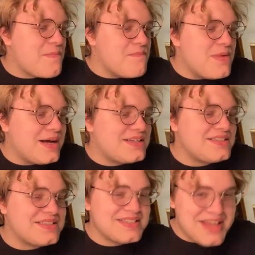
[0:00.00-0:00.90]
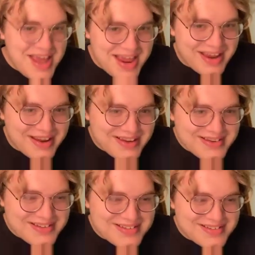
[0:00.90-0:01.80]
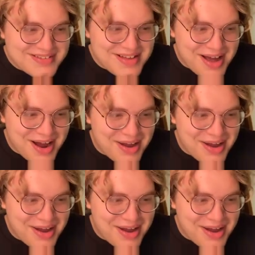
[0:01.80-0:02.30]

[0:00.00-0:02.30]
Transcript: But today, I